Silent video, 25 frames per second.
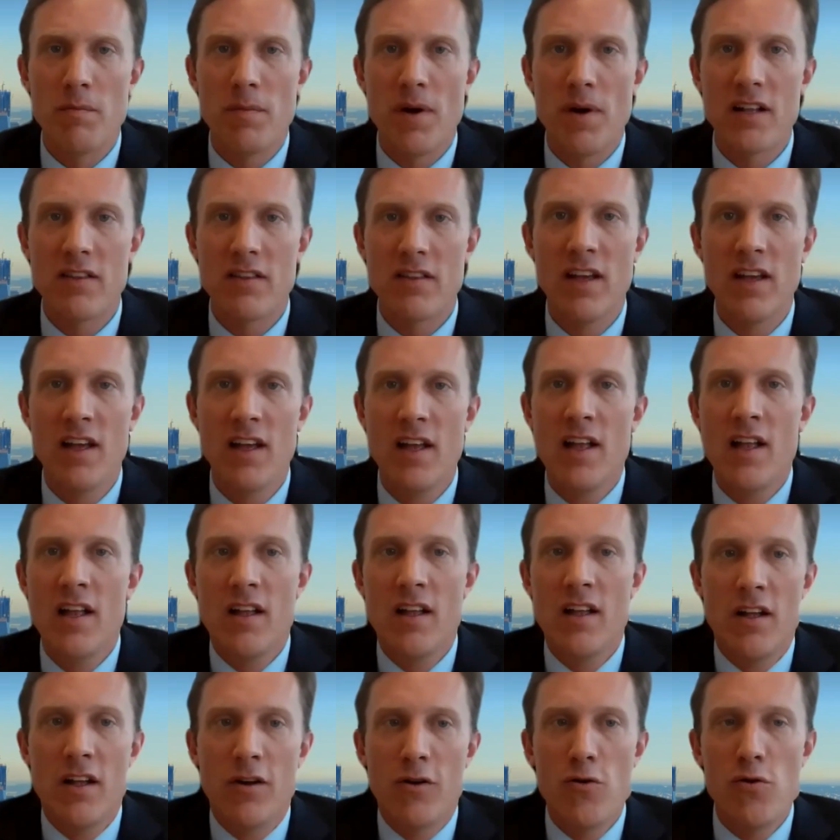But
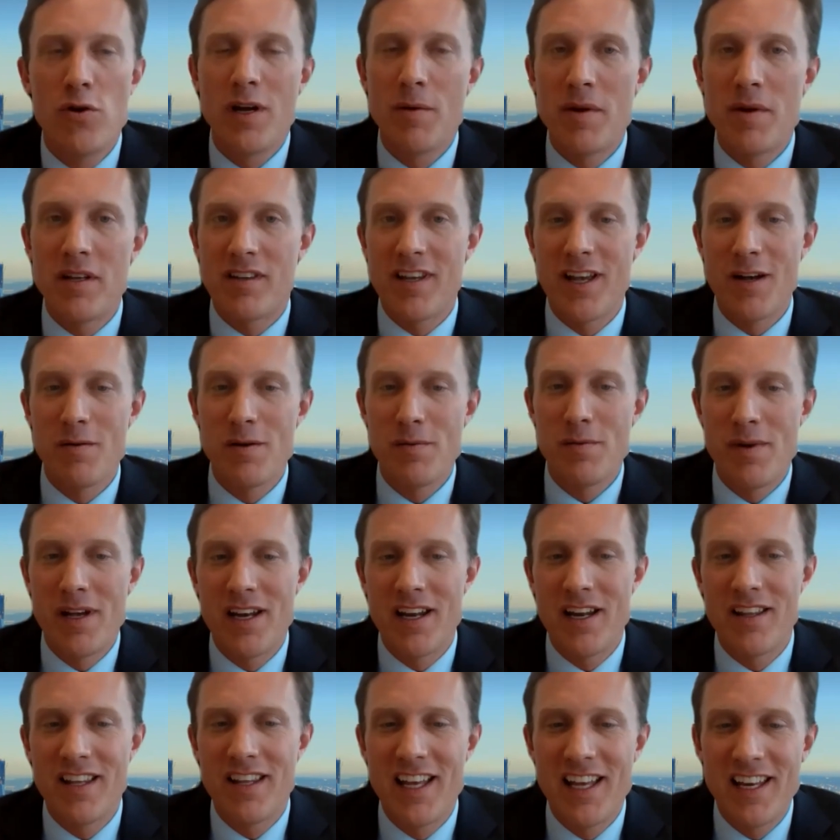who can tell me
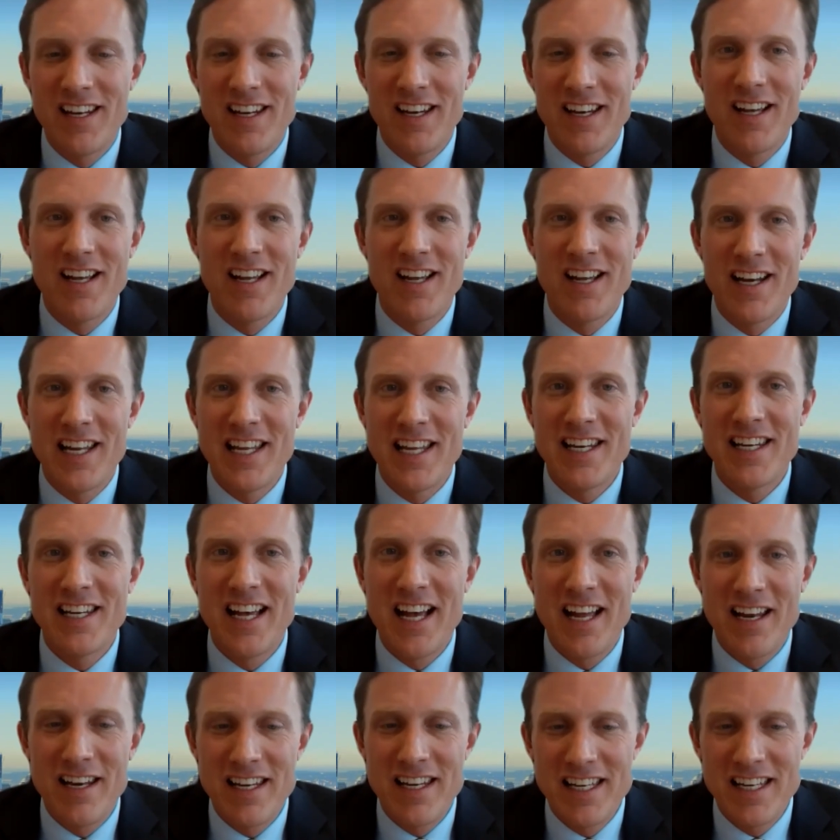better than
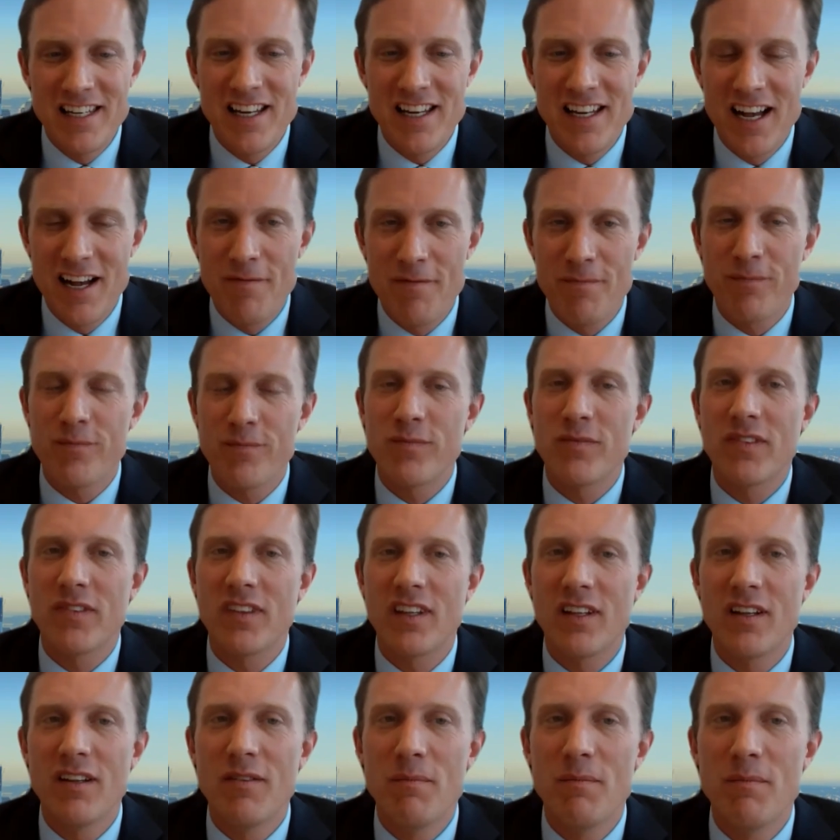Lynda? Lynda,
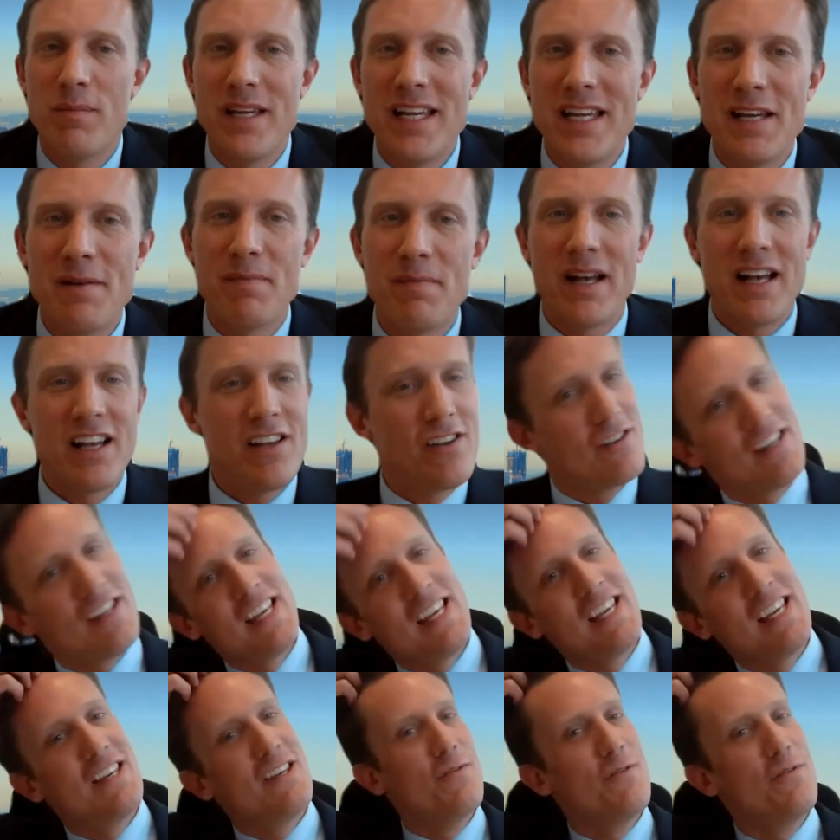being based
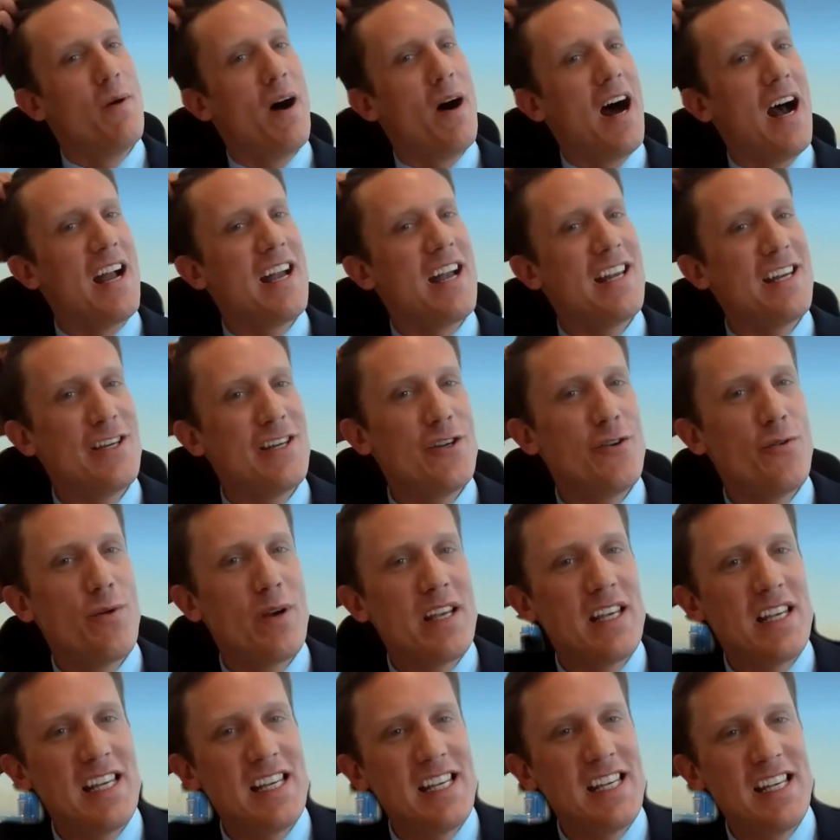in Dubai, in the
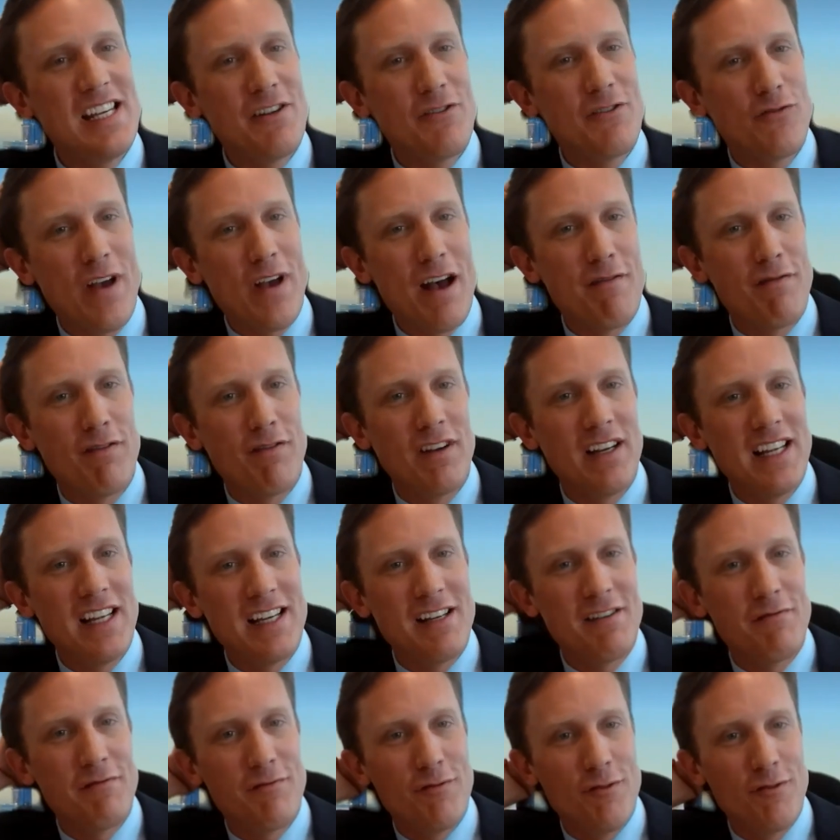UAE,
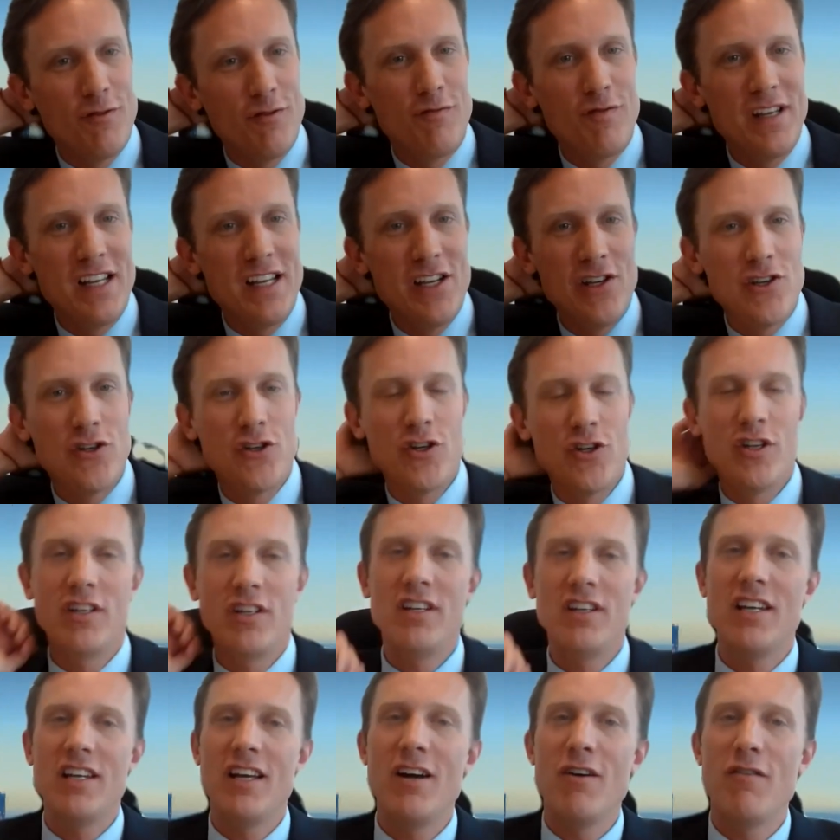traveling through the
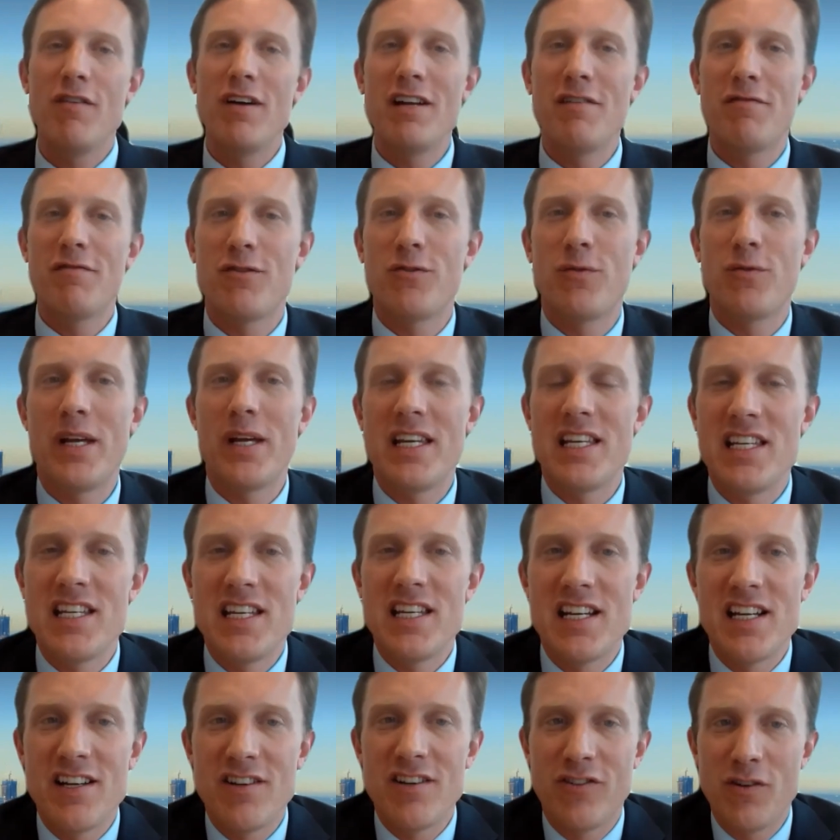region already for 20
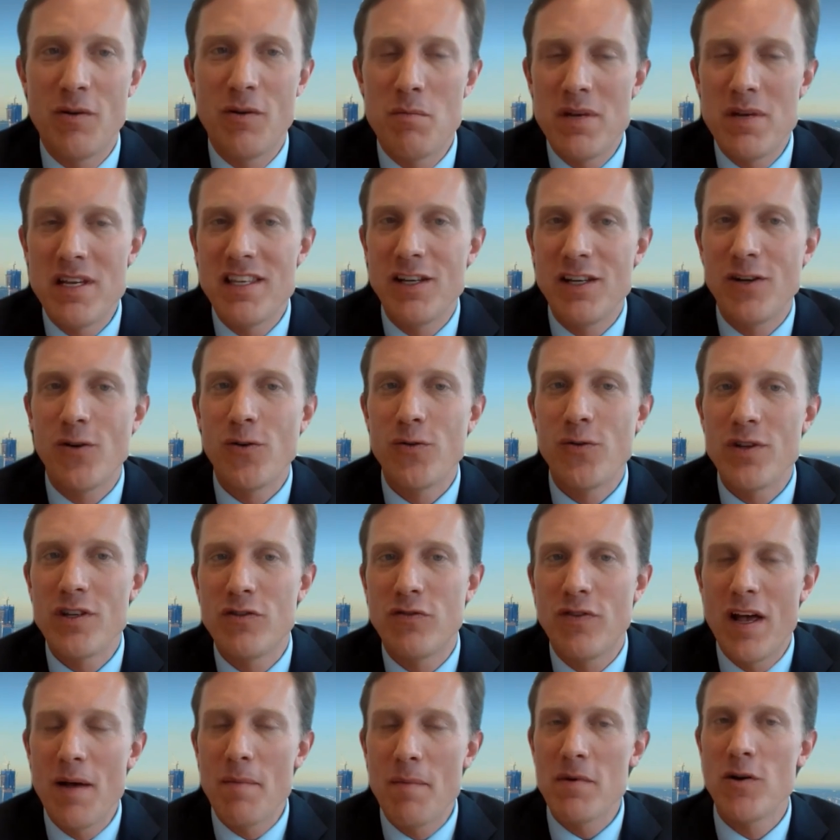years and meeting all these
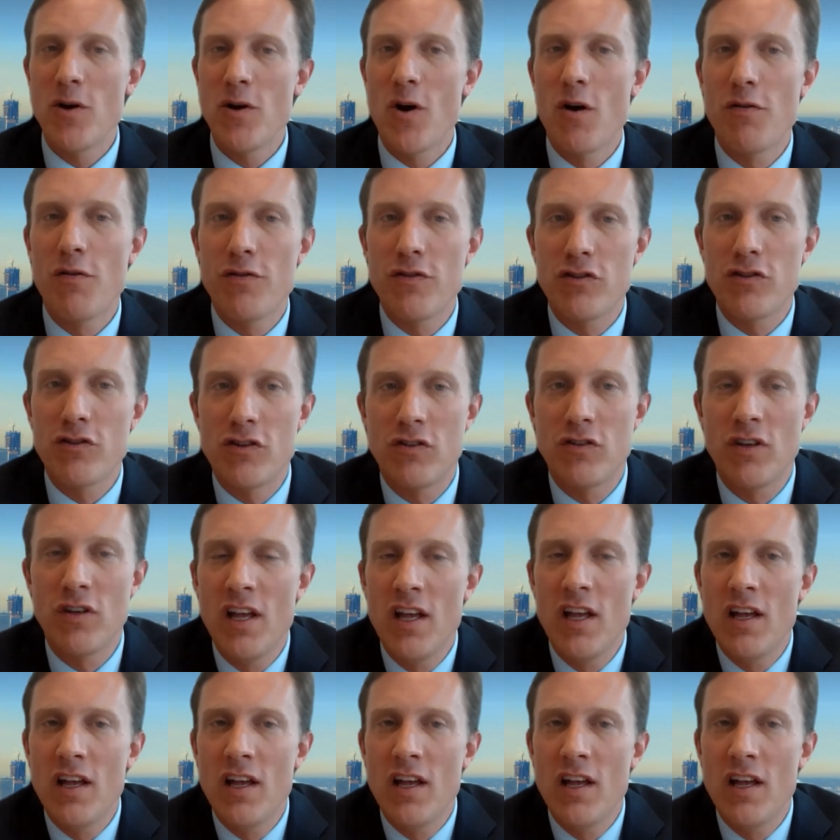family offices.